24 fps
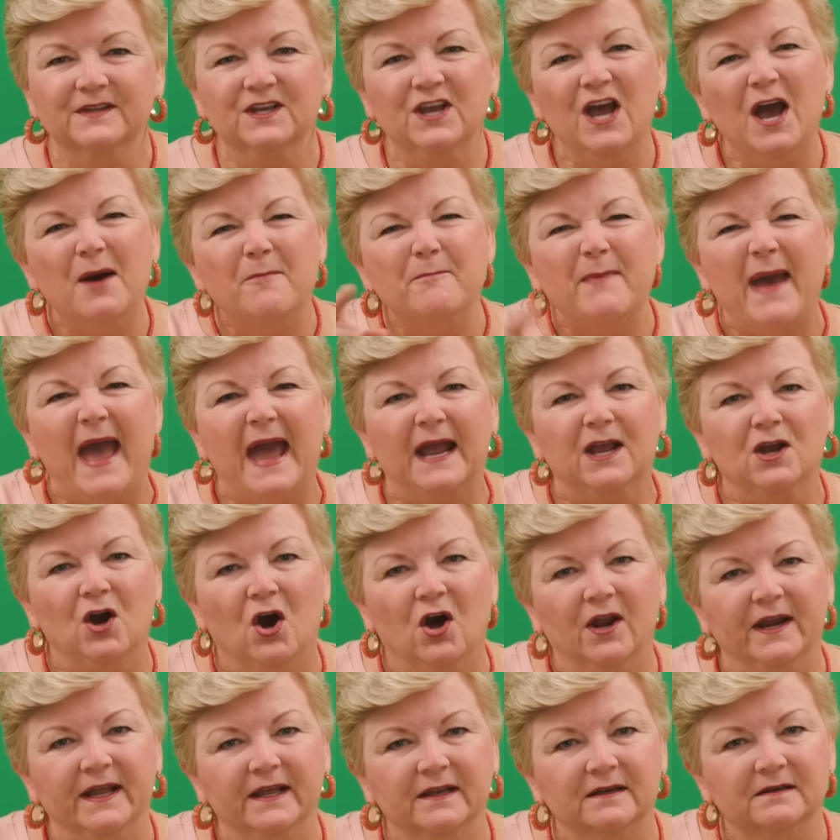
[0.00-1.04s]
Cut back
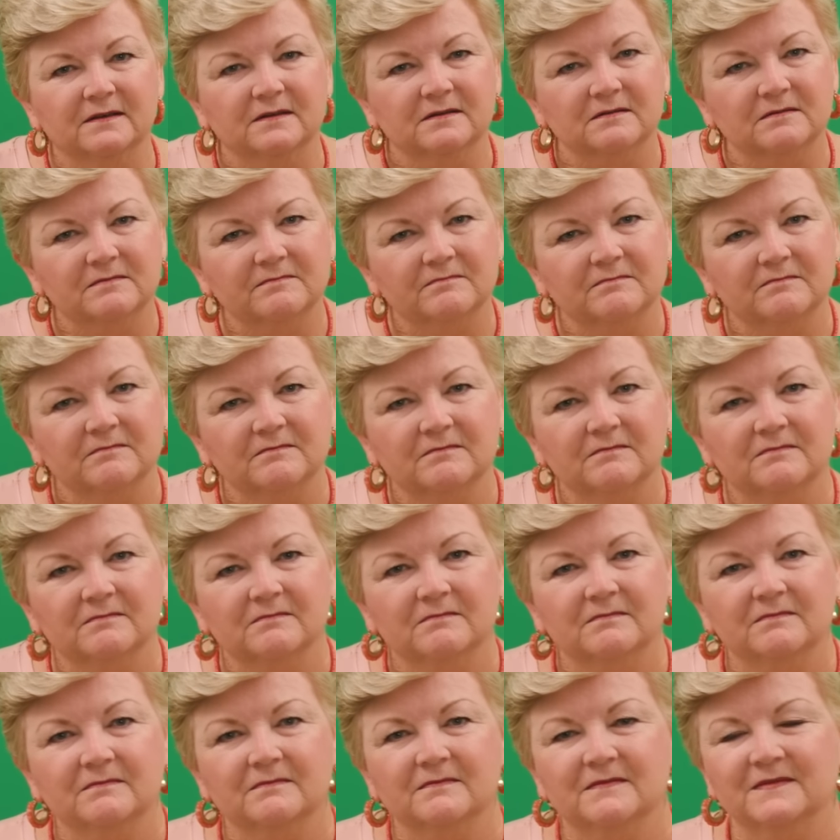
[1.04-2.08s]
on it.
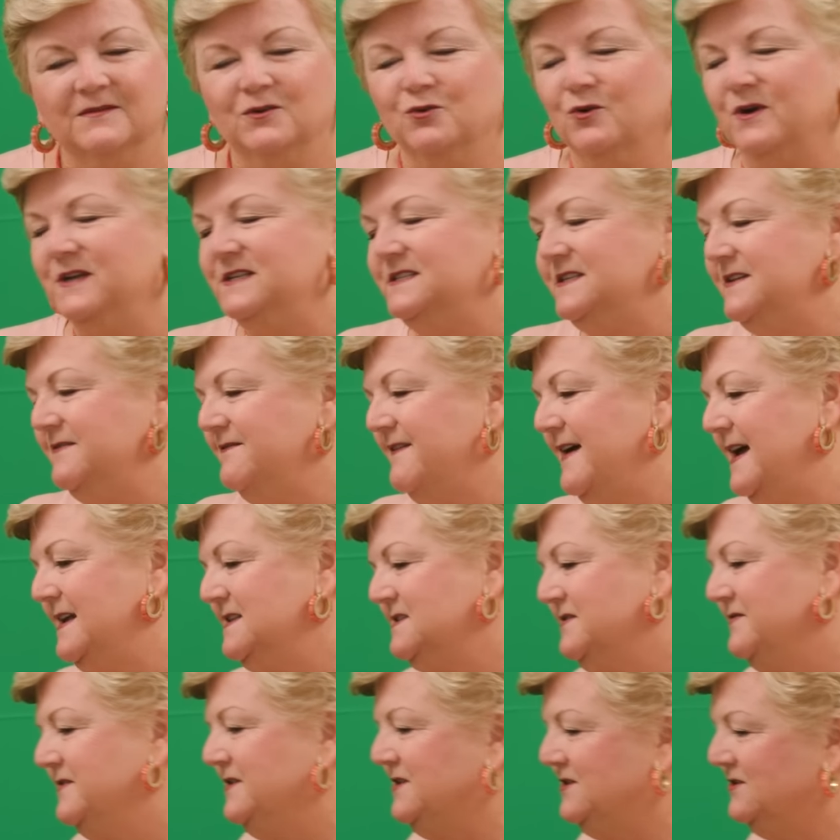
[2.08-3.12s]
Greasy
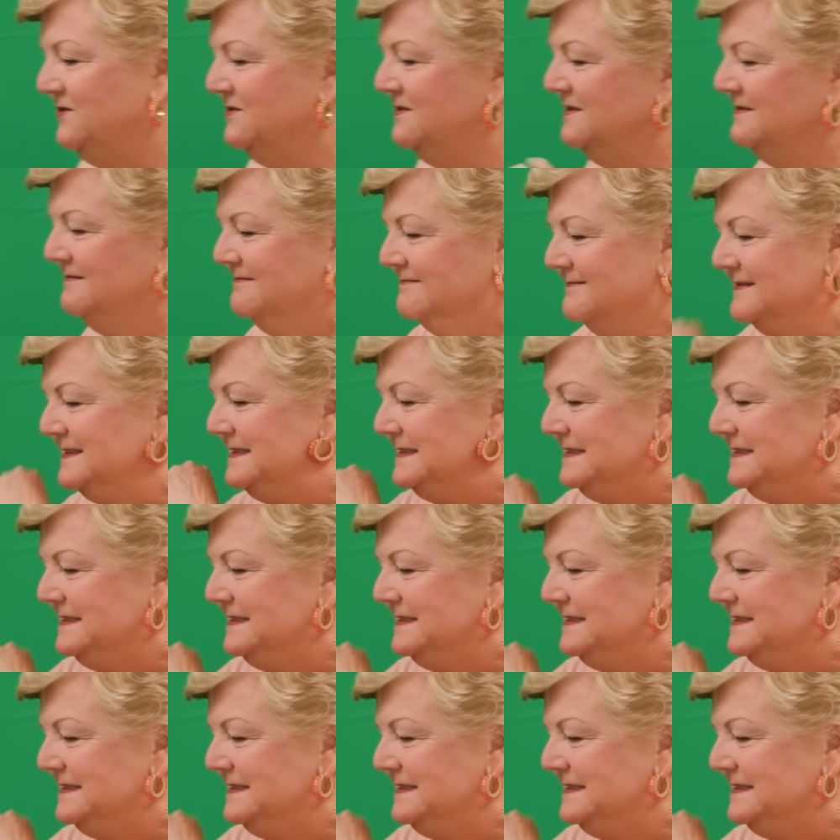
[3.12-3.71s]
fast food.